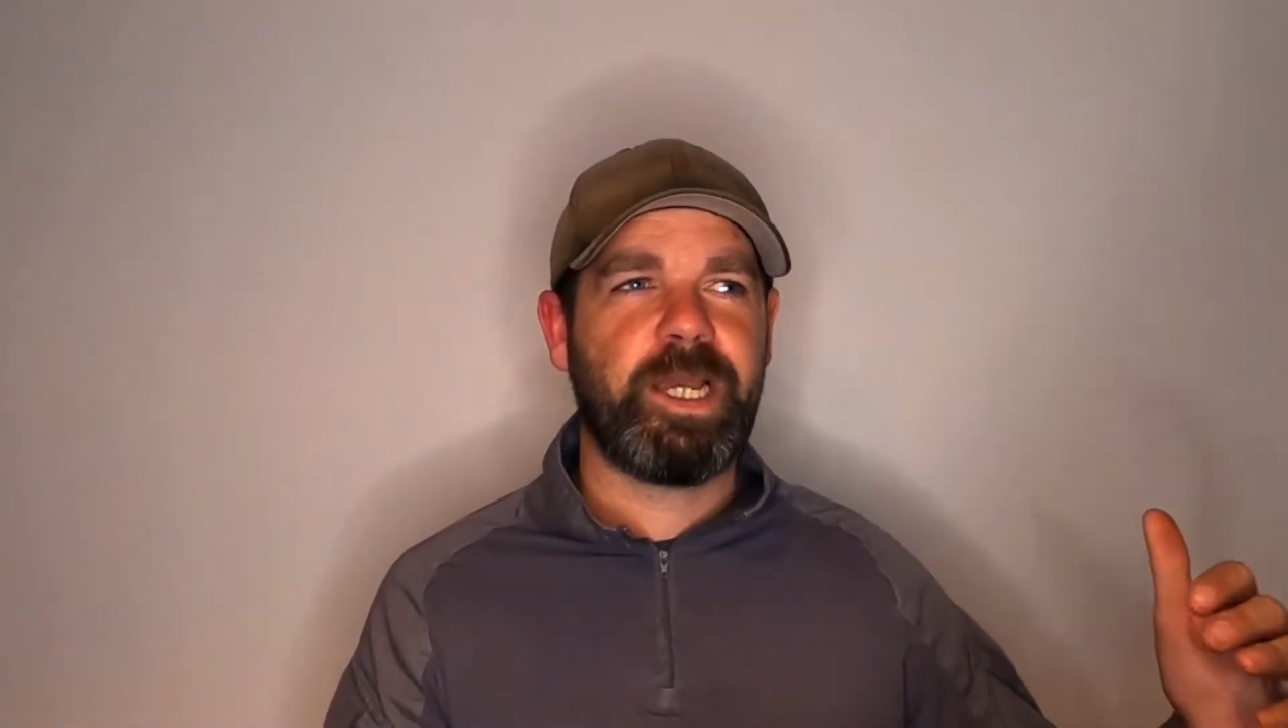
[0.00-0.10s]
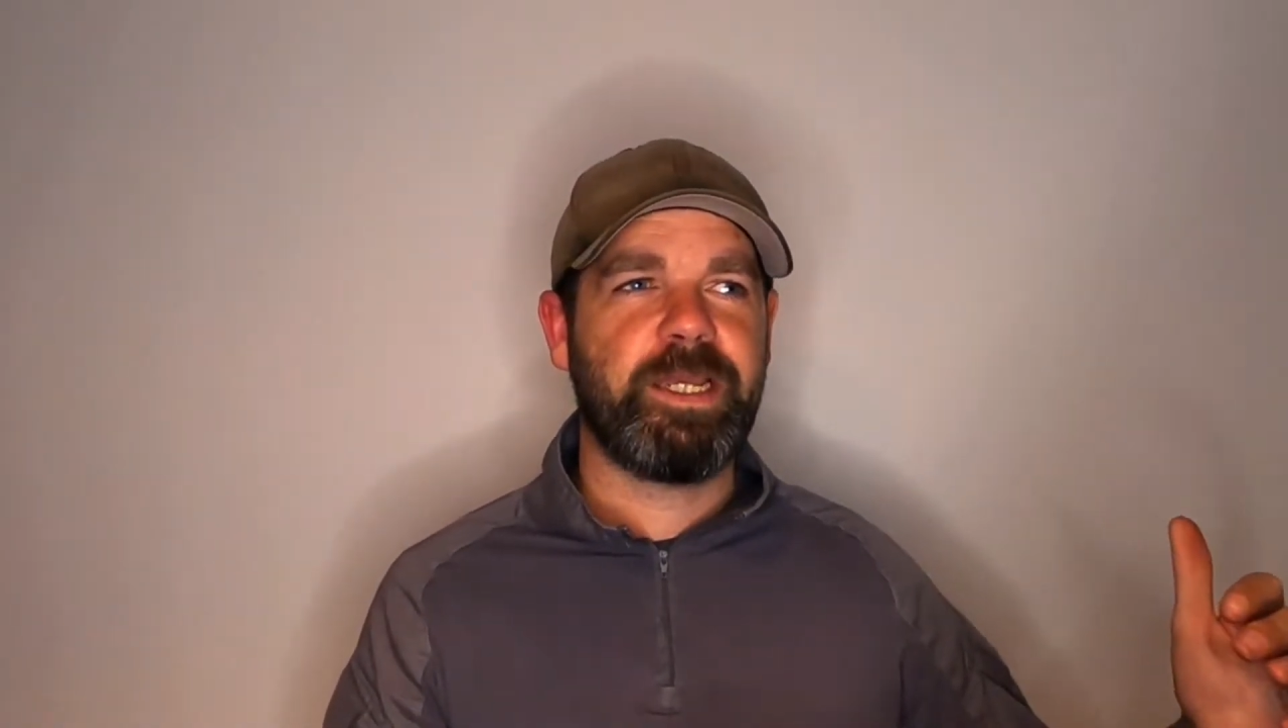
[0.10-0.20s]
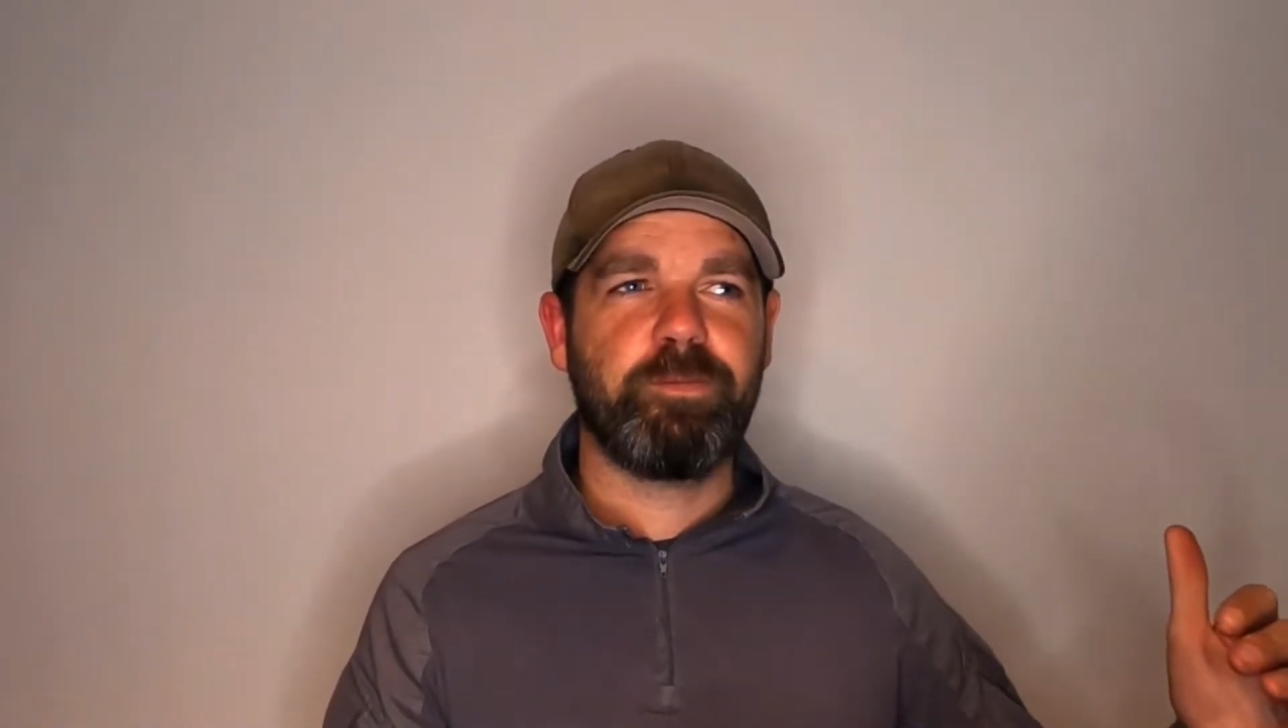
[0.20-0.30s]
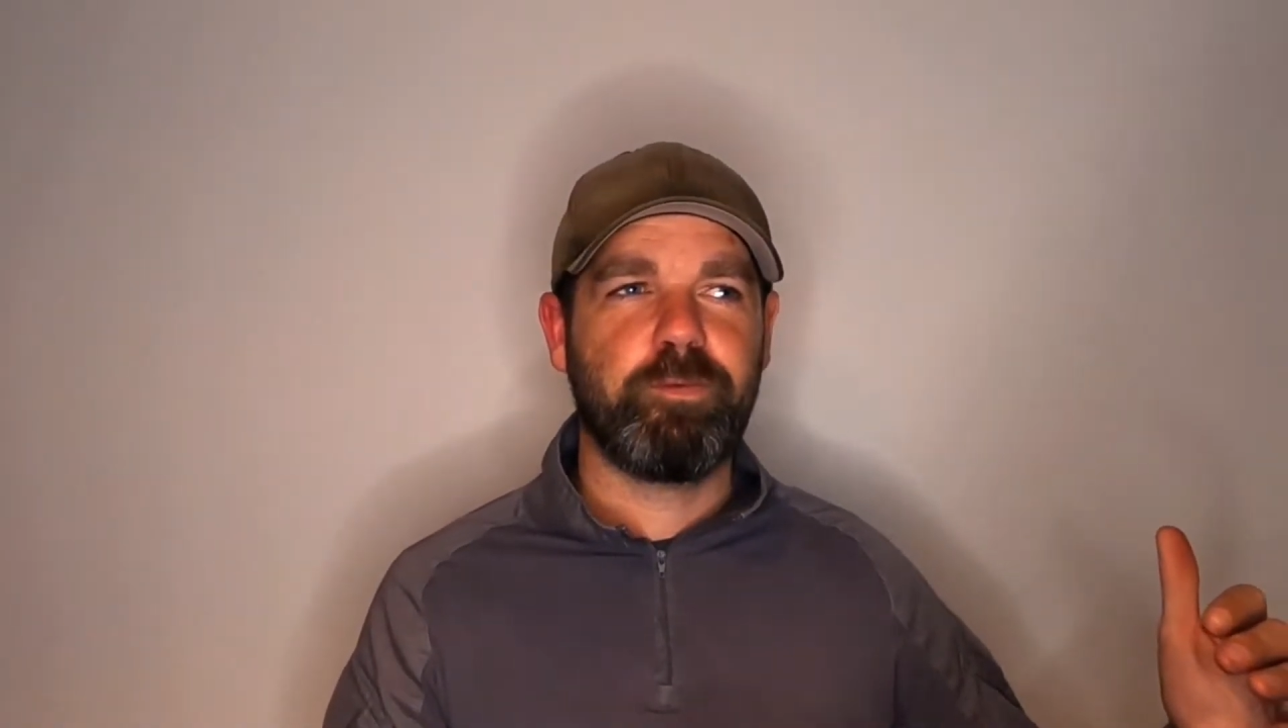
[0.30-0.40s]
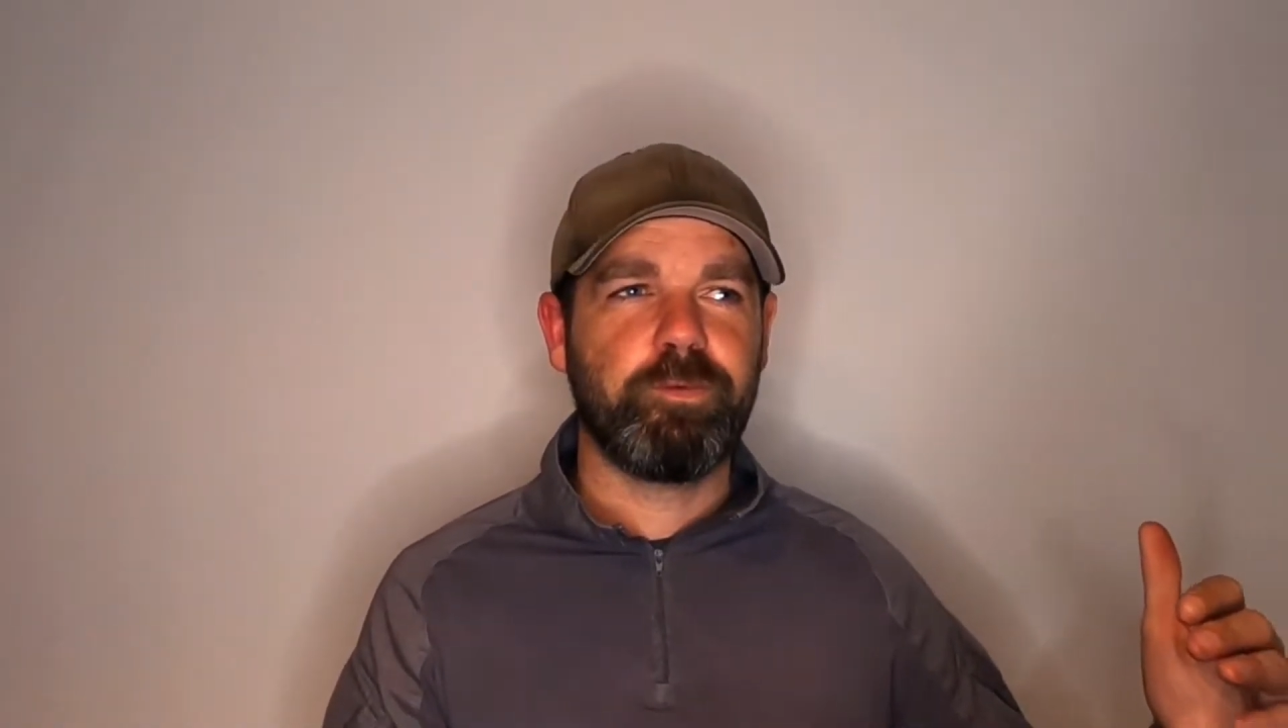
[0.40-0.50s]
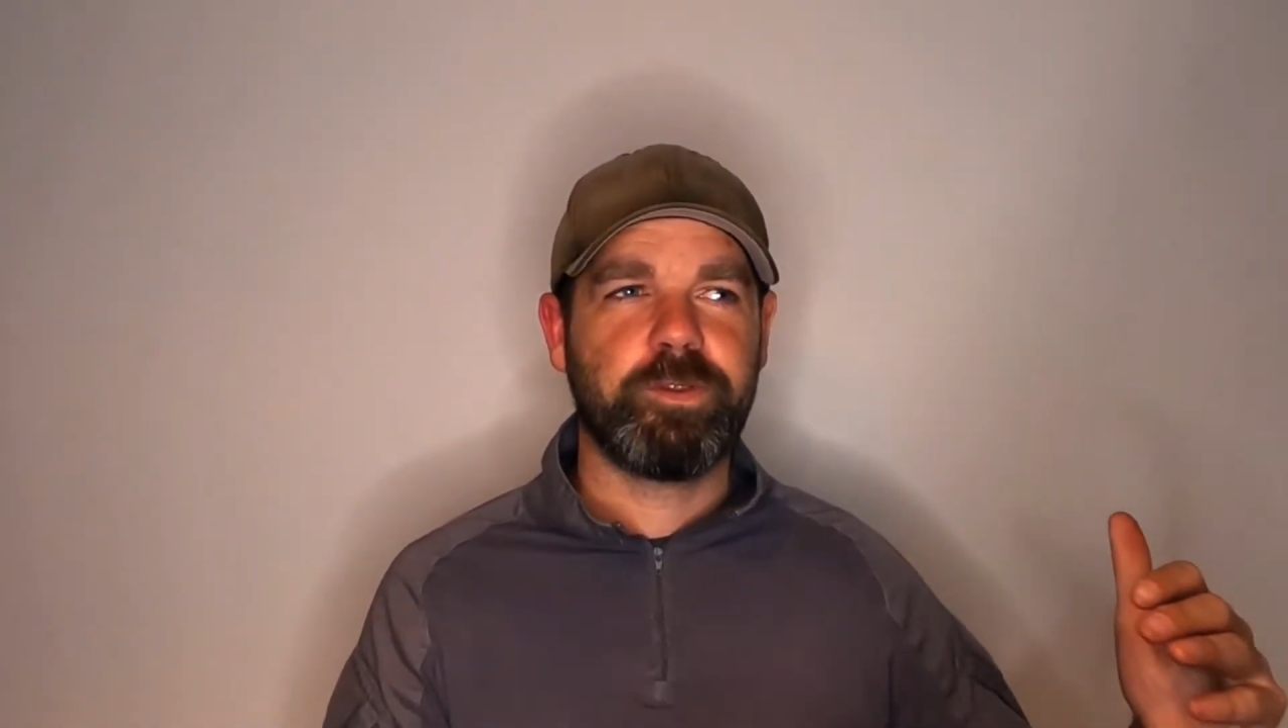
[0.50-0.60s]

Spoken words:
able